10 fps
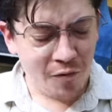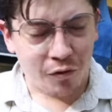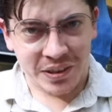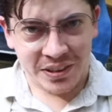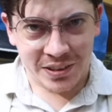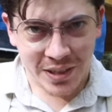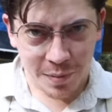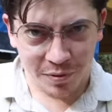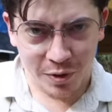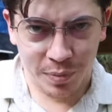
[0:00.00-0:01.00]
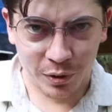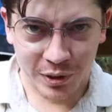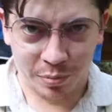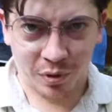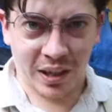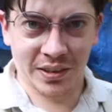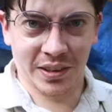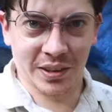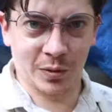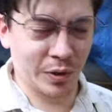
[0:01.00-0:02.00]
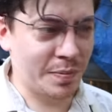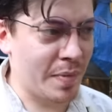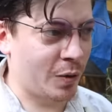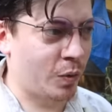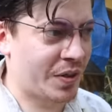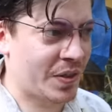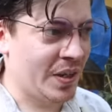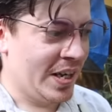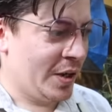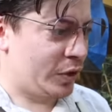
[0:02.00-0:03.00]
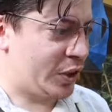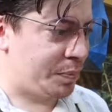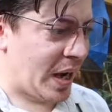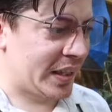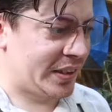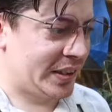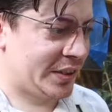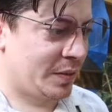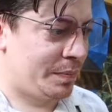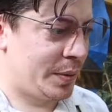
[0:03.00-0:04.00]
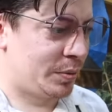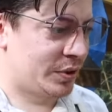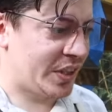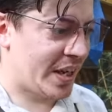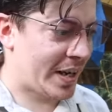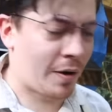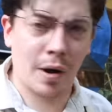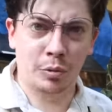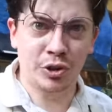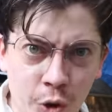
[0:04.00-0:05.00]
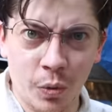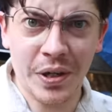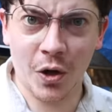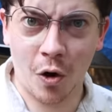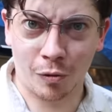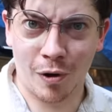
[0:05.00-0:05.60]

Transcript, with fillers: Every step of the building process was met with responses from people saying how I was doing it all